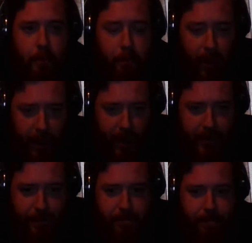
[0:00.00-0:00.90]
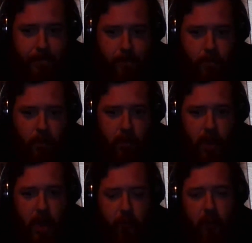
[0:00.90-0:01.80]
But
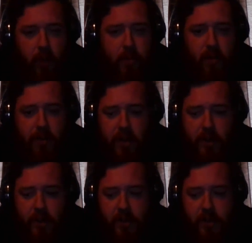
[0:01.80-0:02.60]
if we remove these